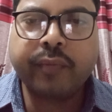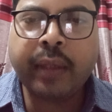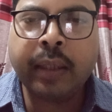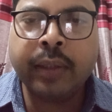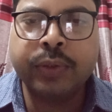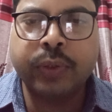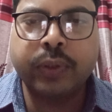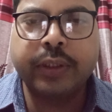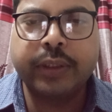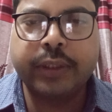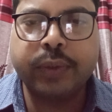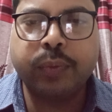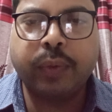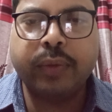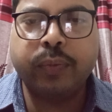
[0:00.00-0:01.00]
So this is
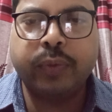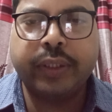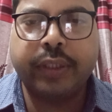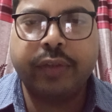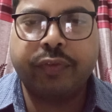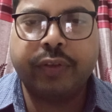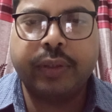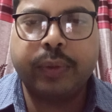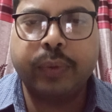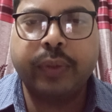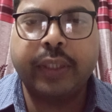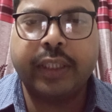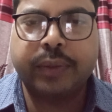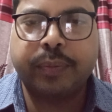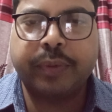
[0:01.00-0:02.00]
why we refer to
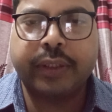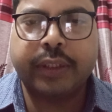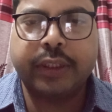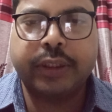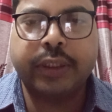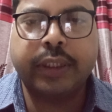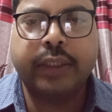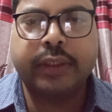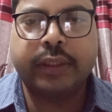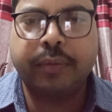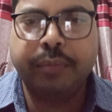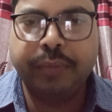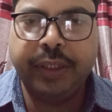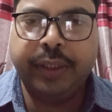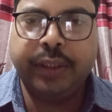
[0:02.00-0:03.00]
expectation as the
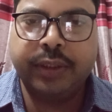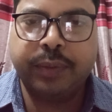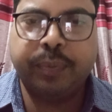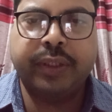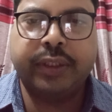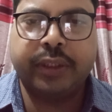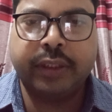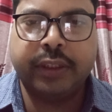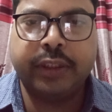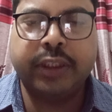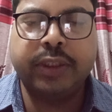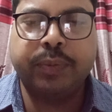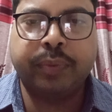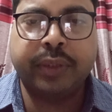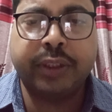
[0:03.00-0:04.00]
mean. This
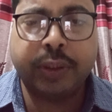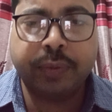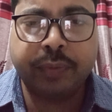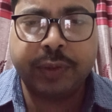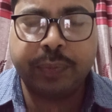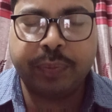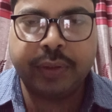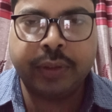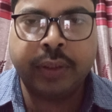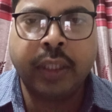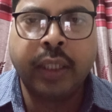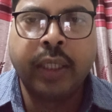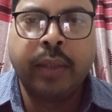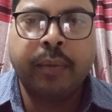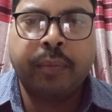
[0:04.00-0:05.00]
is
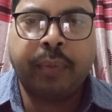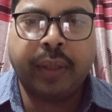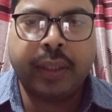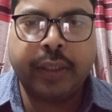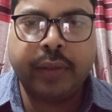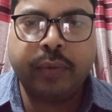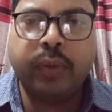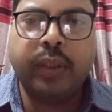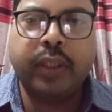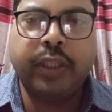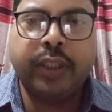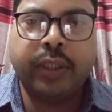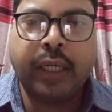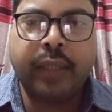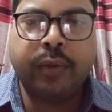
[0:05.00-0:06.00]

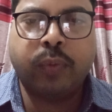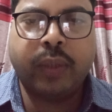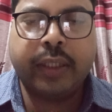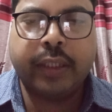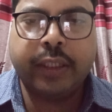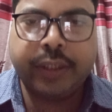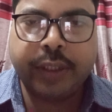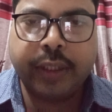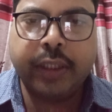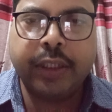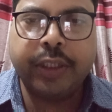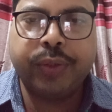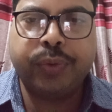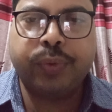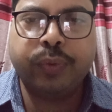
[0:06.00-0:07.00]
particularly and quite literally
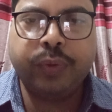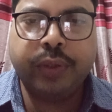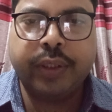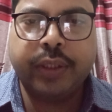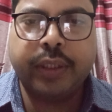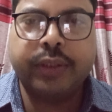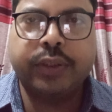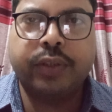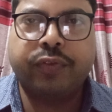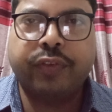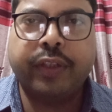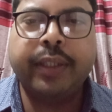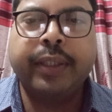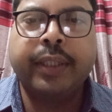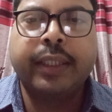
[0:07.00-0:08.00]
true in case of
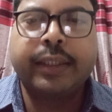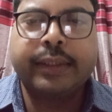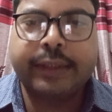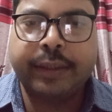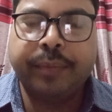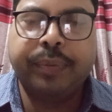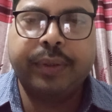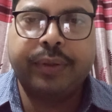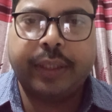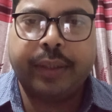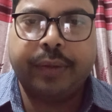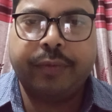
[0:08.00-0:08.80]
a simple random